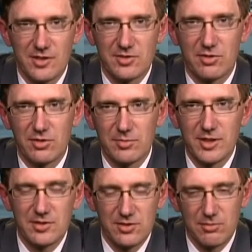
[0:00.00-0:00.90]

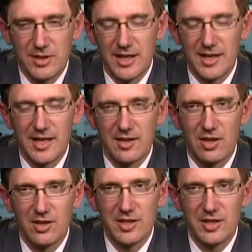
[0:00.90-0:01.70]
astronomy so we can get an